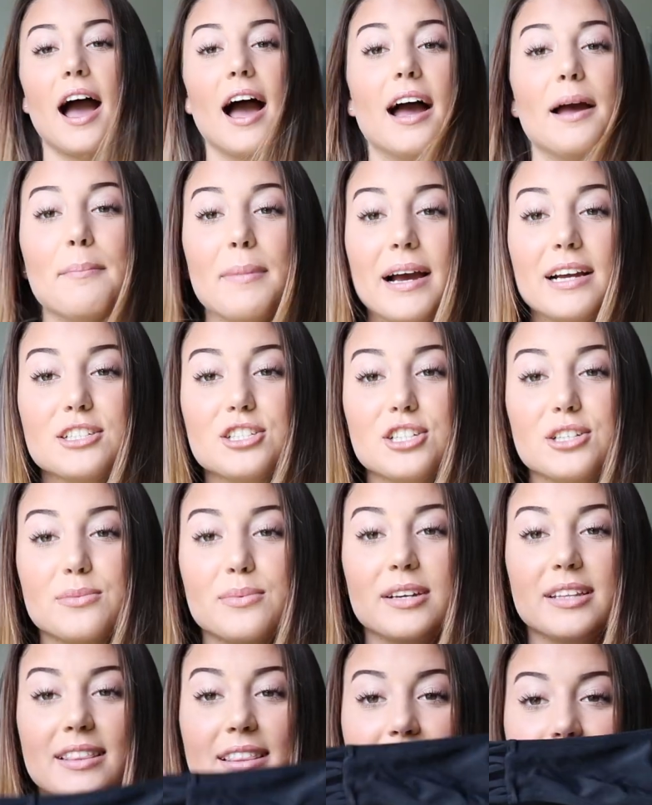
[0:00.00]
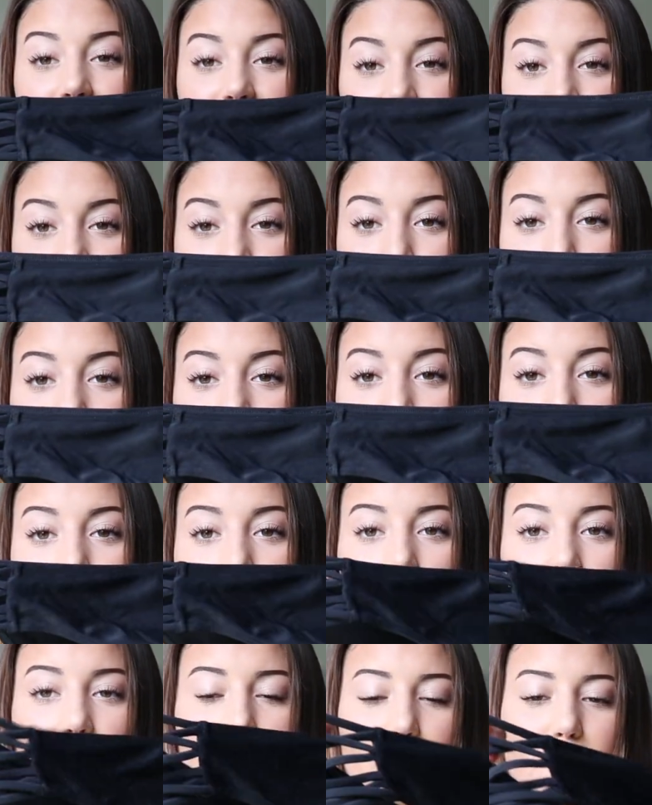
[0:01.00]
I match it with these black
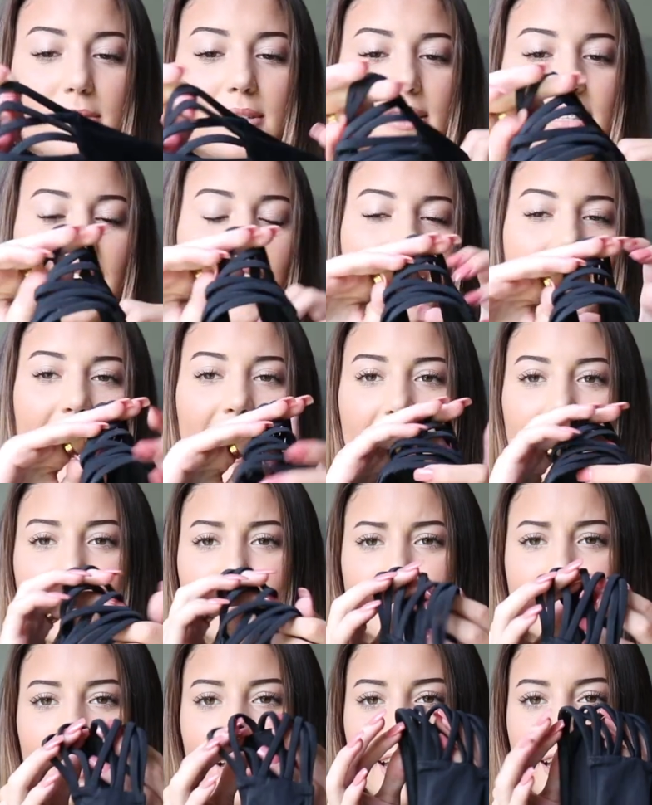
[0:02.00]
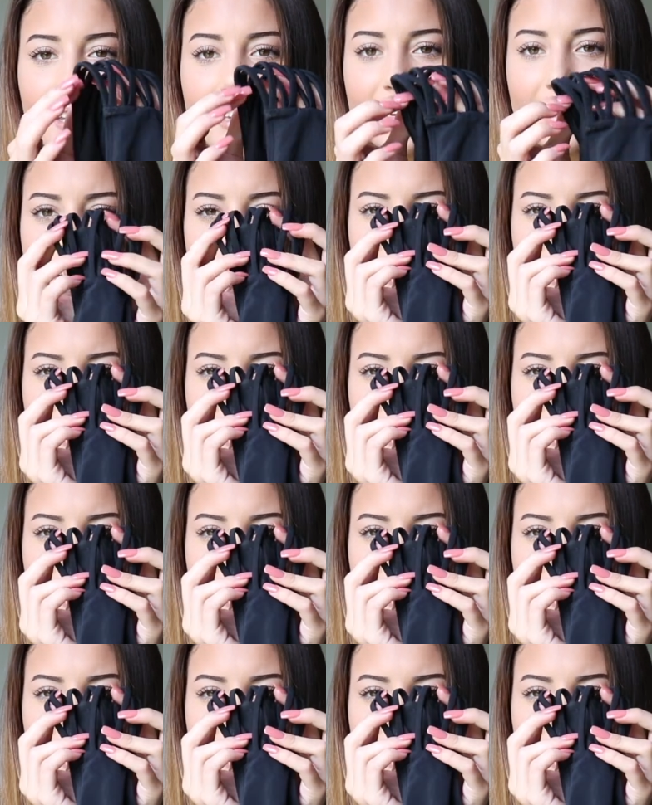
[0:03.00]
bottoms that have like